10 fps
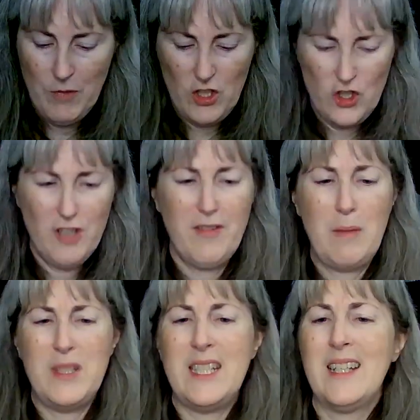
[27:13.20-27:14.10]
Not sure if
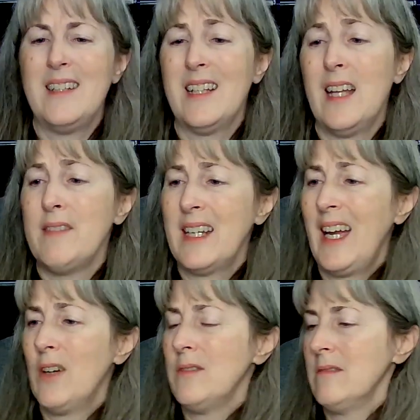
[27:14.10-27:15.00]
I'm digging the 11
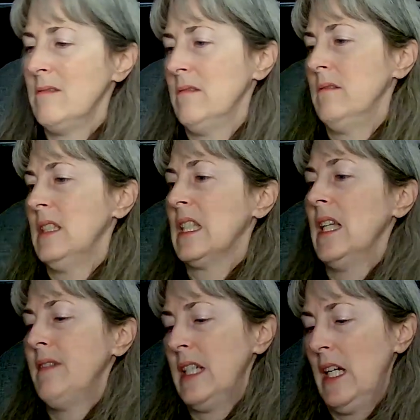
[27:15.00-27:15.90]
count. It's
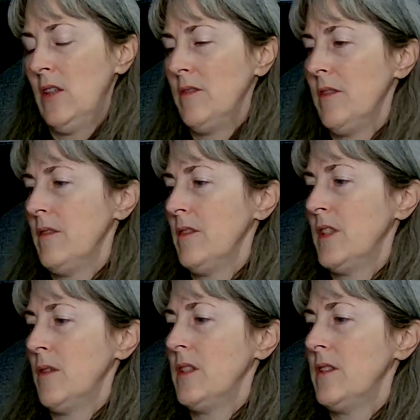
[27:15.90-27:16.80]
11 count,
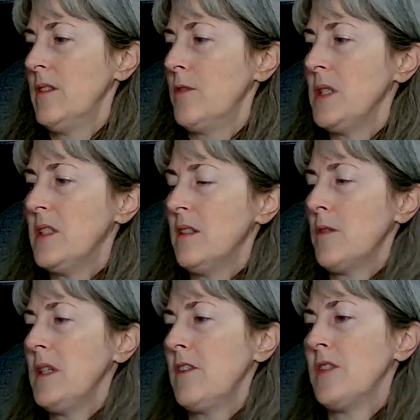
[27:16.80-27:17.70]
so it's
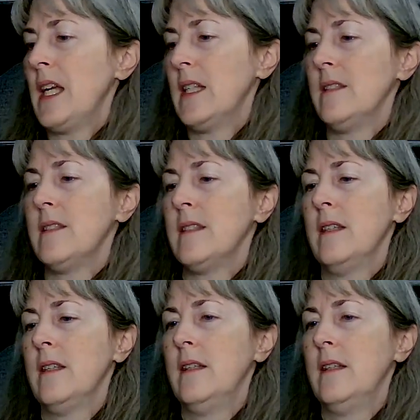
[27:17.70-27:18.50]
three strands.